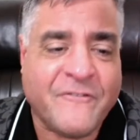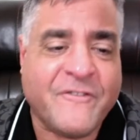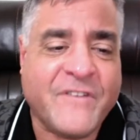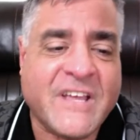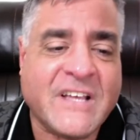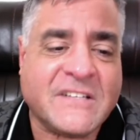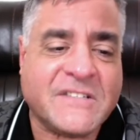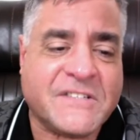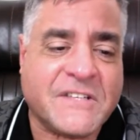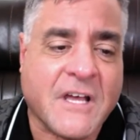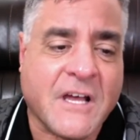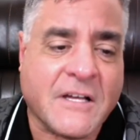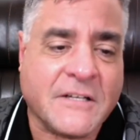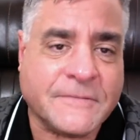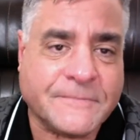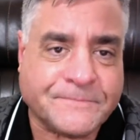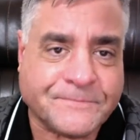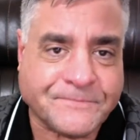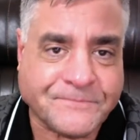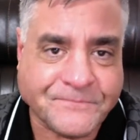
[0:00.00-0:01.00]
Visa
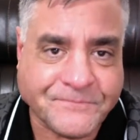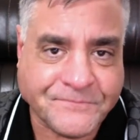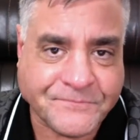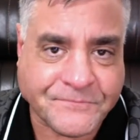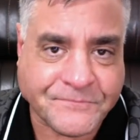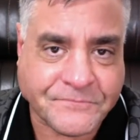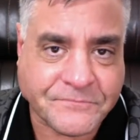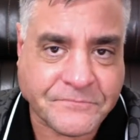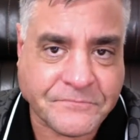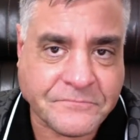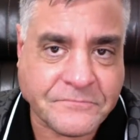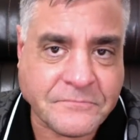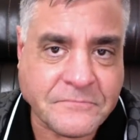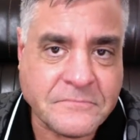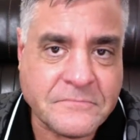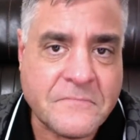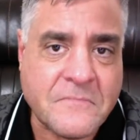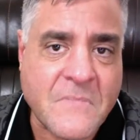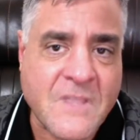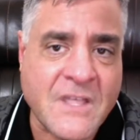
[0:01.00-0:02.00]

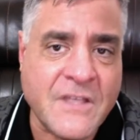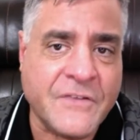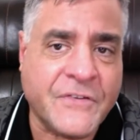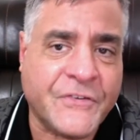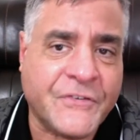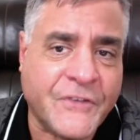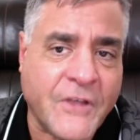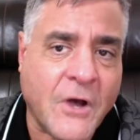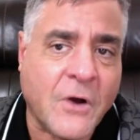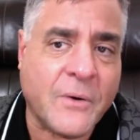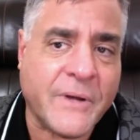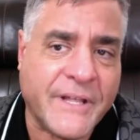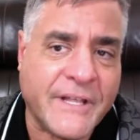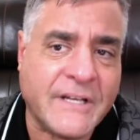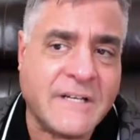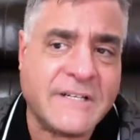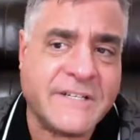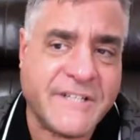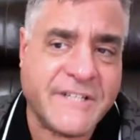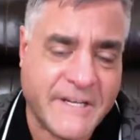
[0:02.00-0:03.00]
is
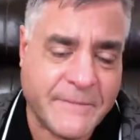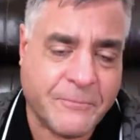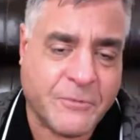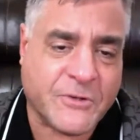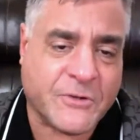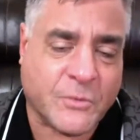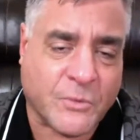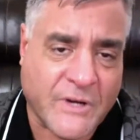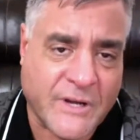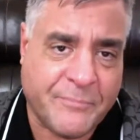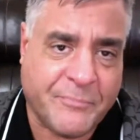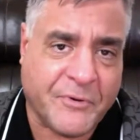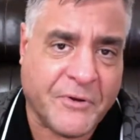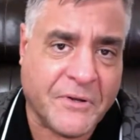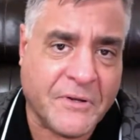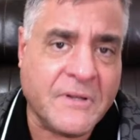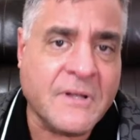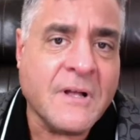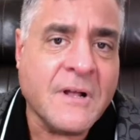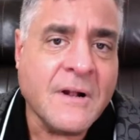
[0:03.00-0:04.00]
so in deep with
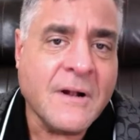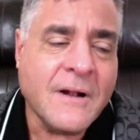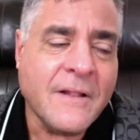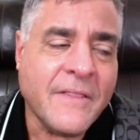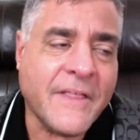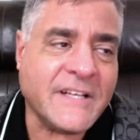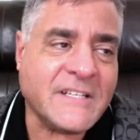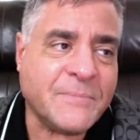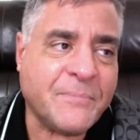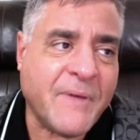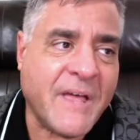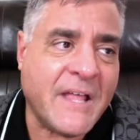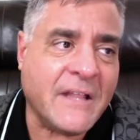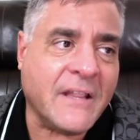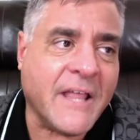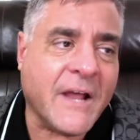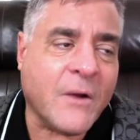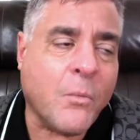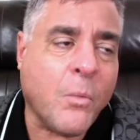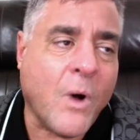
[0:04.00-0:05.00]
Ripple. They
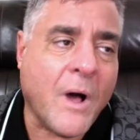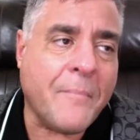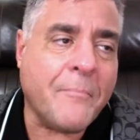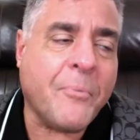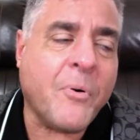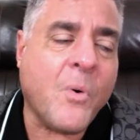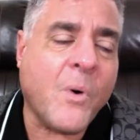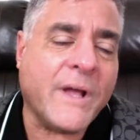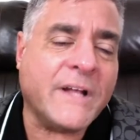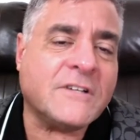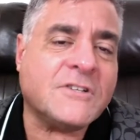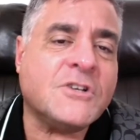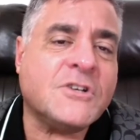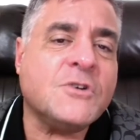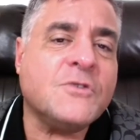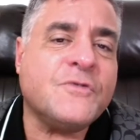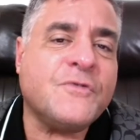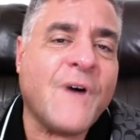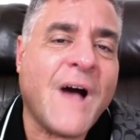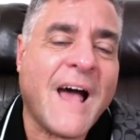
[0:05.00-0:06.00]
spent like
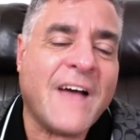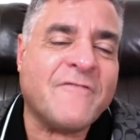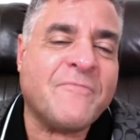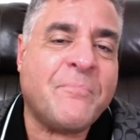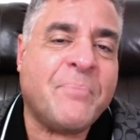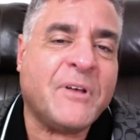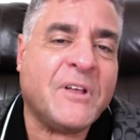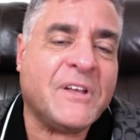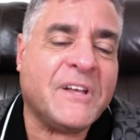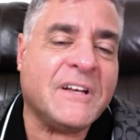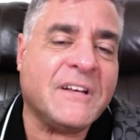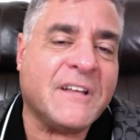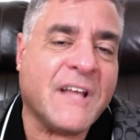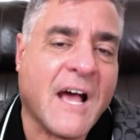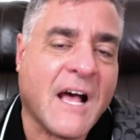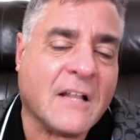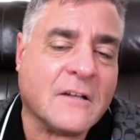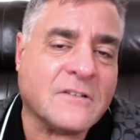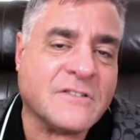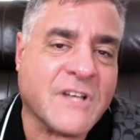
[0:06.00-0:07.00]
1.25
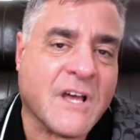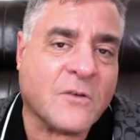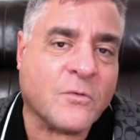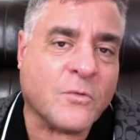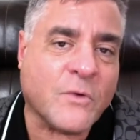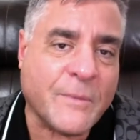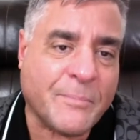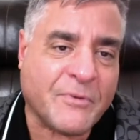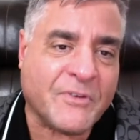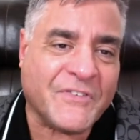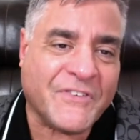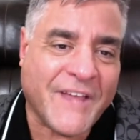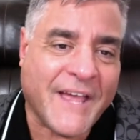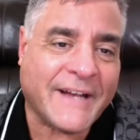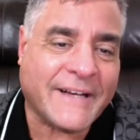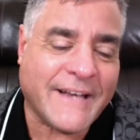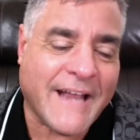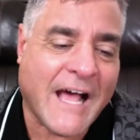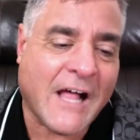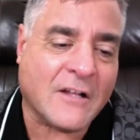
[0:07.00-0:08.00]
billion dollars on Ripple
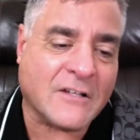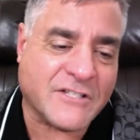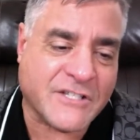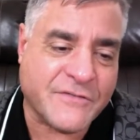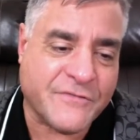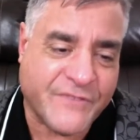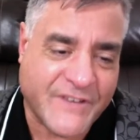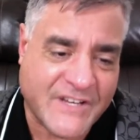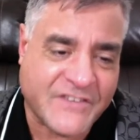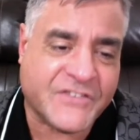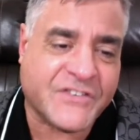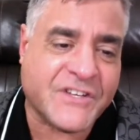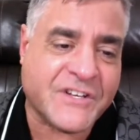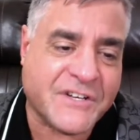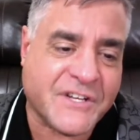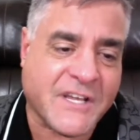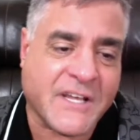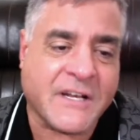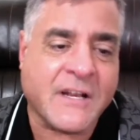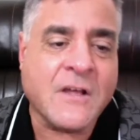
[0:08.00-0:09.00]
technology.
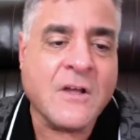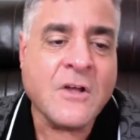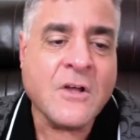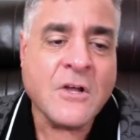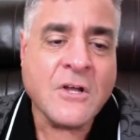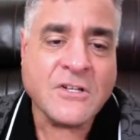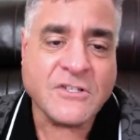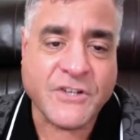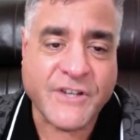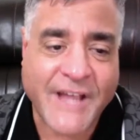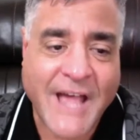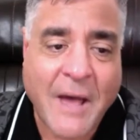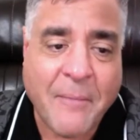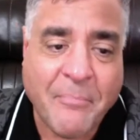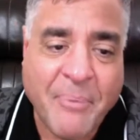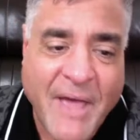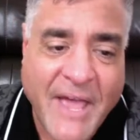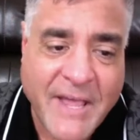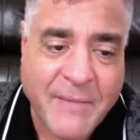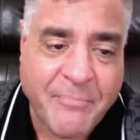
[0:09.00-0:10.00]
Visa did. So you
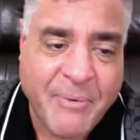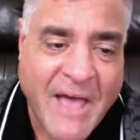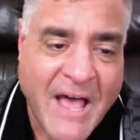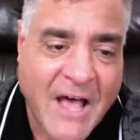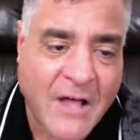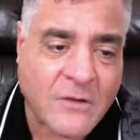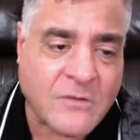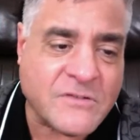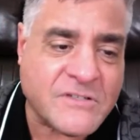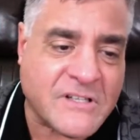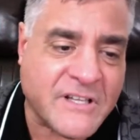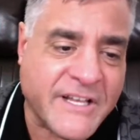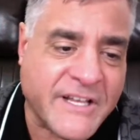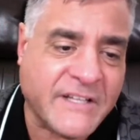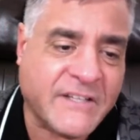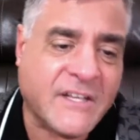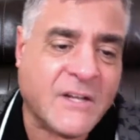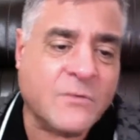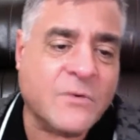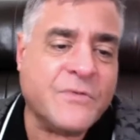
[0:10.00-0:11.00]
got PayPal, who's
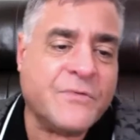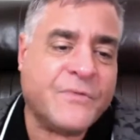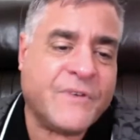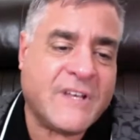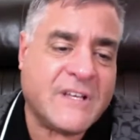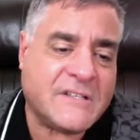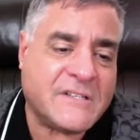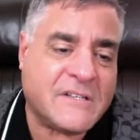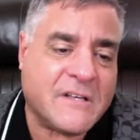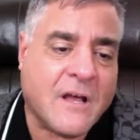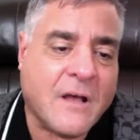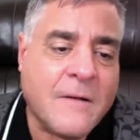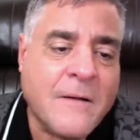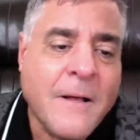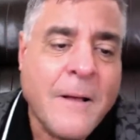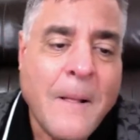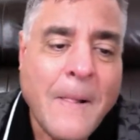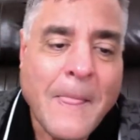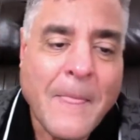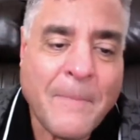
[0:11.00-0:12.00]
linked in with
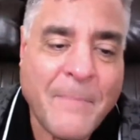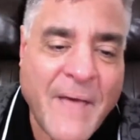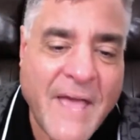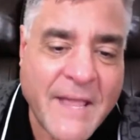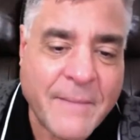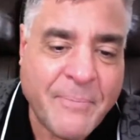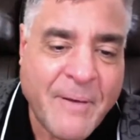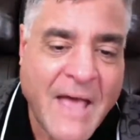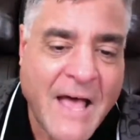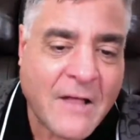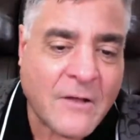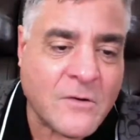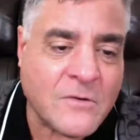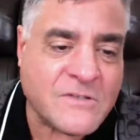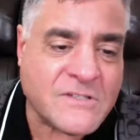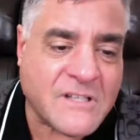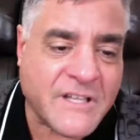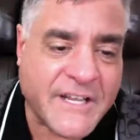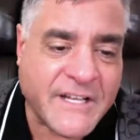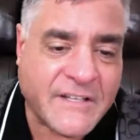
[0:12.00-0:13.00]
Visa. PayPal,
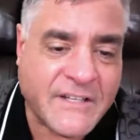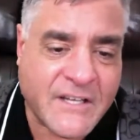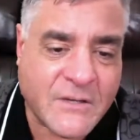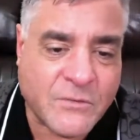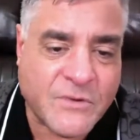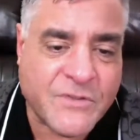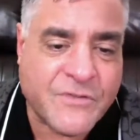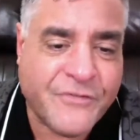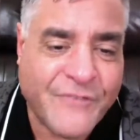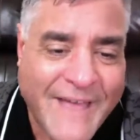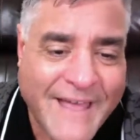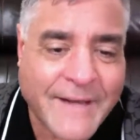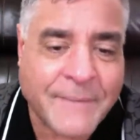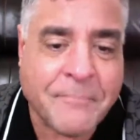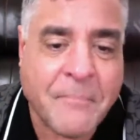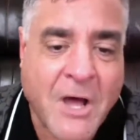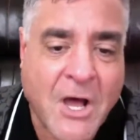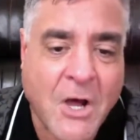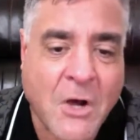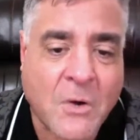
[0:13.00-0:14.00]
who's linked in with
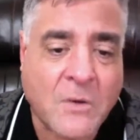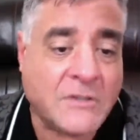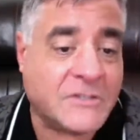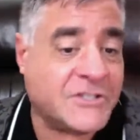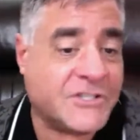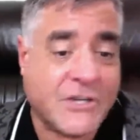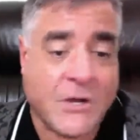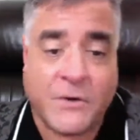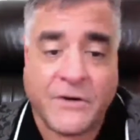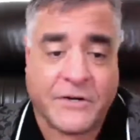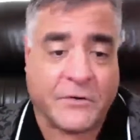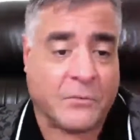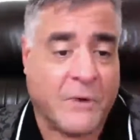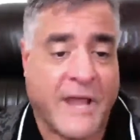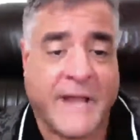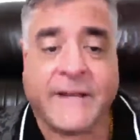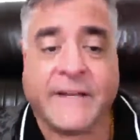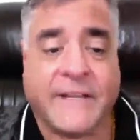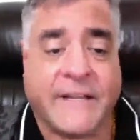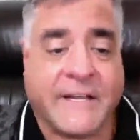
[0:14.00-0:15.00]
Venmo. Showing it
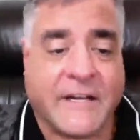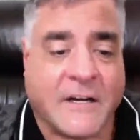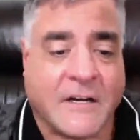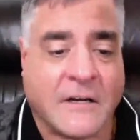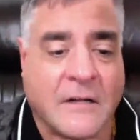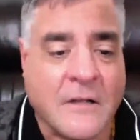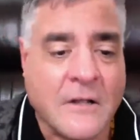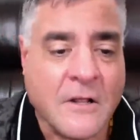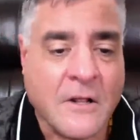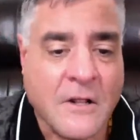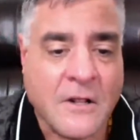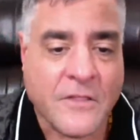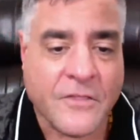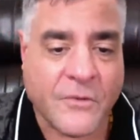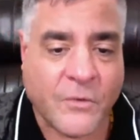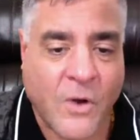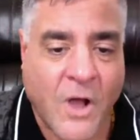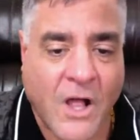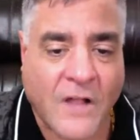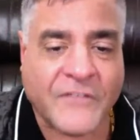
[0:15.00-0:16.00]
right here.
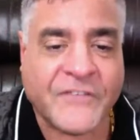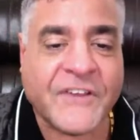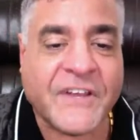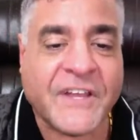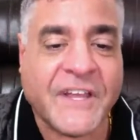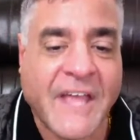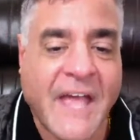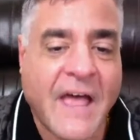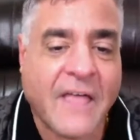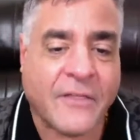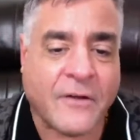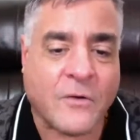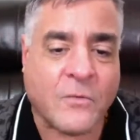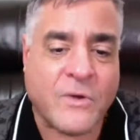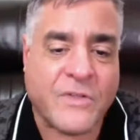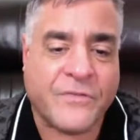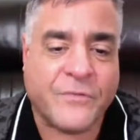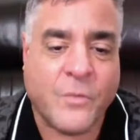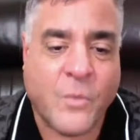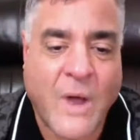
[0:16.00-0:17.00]
They're all together
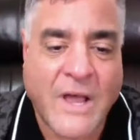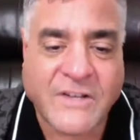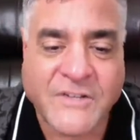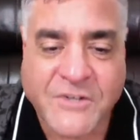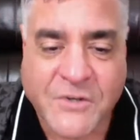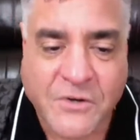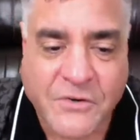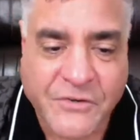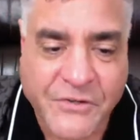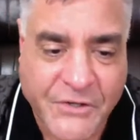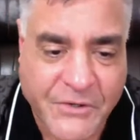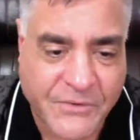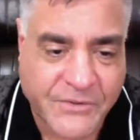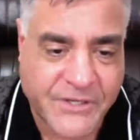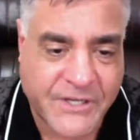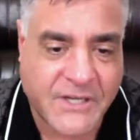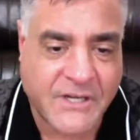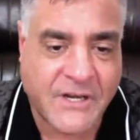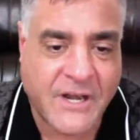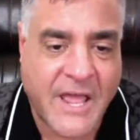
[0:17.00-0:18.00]
with Western
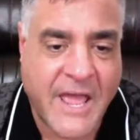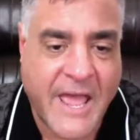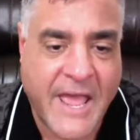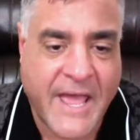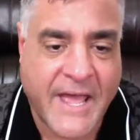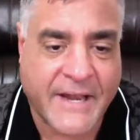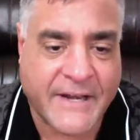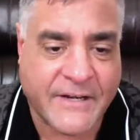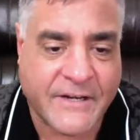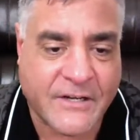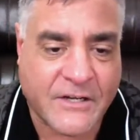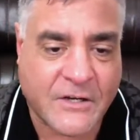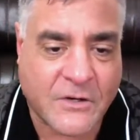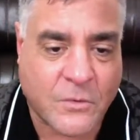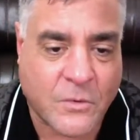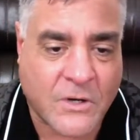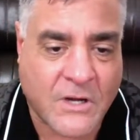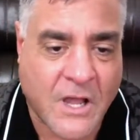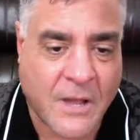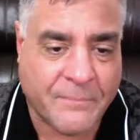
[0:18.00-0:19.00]
Union and
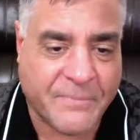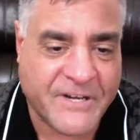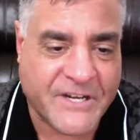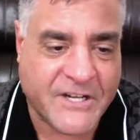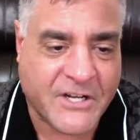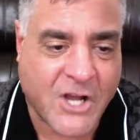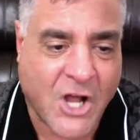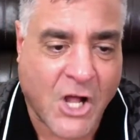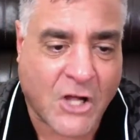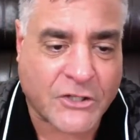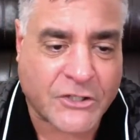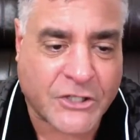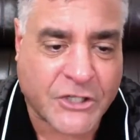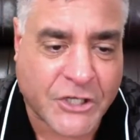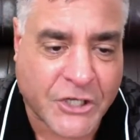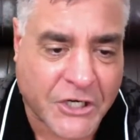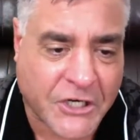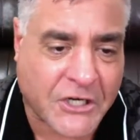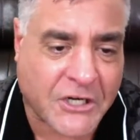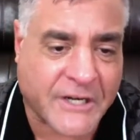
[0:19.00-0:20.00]
company called
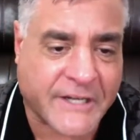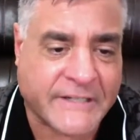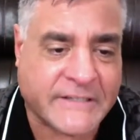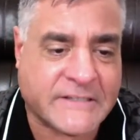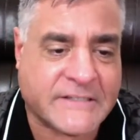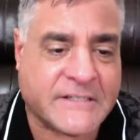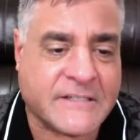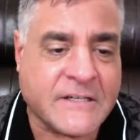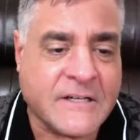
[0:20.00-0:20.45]
Current.